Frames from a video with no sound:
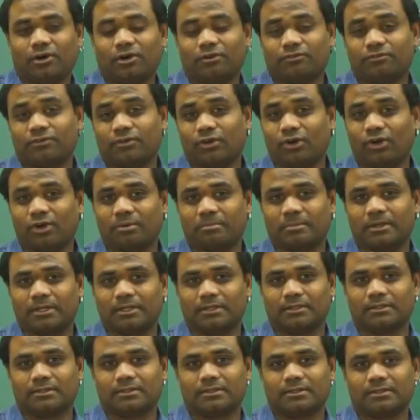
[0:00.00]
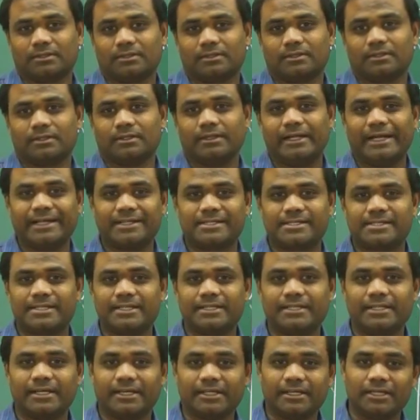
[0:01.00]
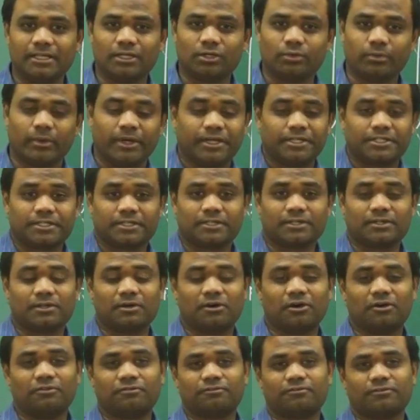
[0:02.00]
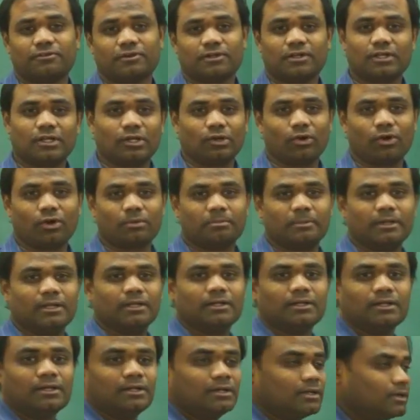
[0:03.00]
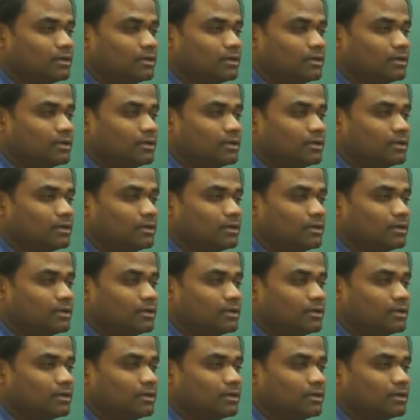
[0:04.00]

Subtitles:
of normal. Let's see the equation of normal.